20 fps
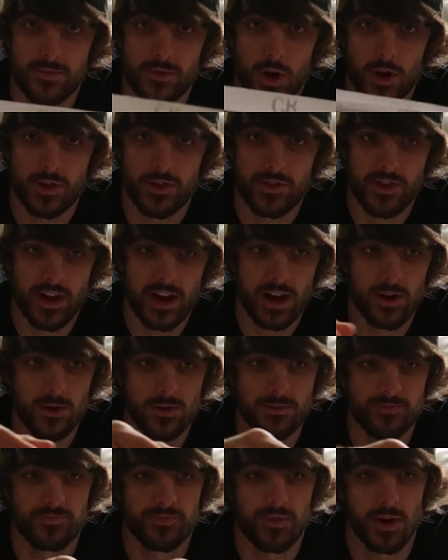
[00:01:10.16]
on
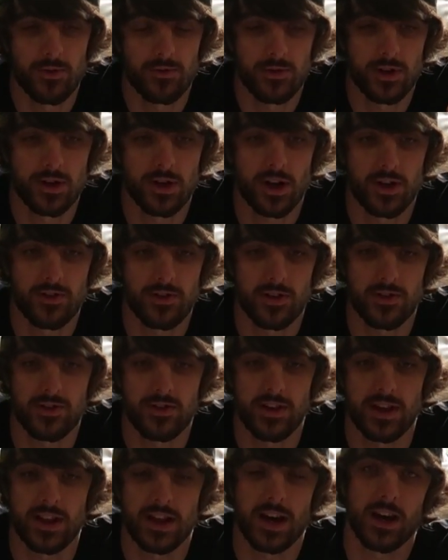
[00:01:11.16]
sale. Hopefully you guys can
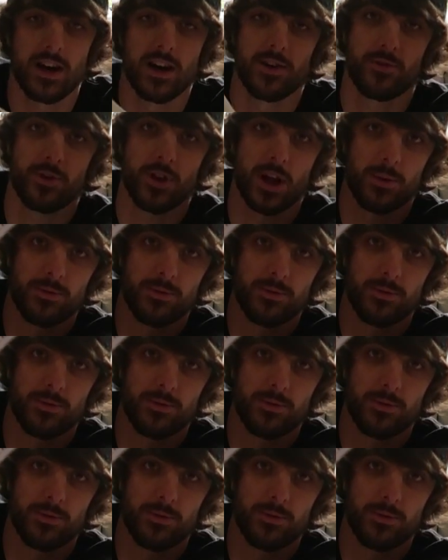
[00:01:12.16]
see that. I've got it